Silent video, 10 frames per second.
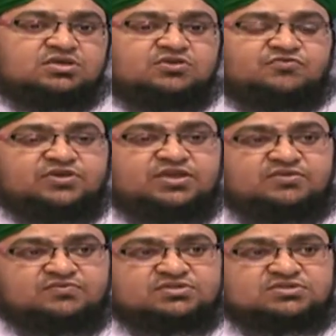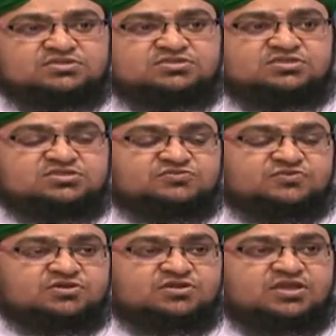If anyone search
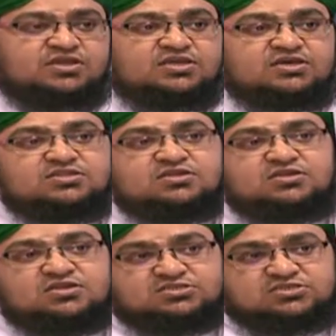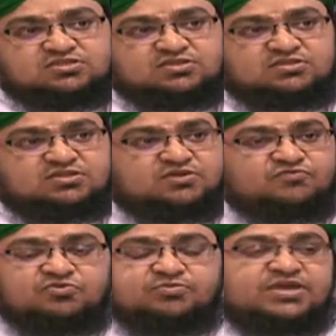for any other religion, that
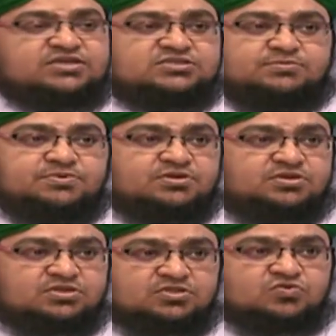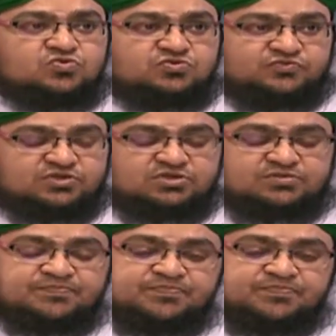would be accepted in the court of Allah.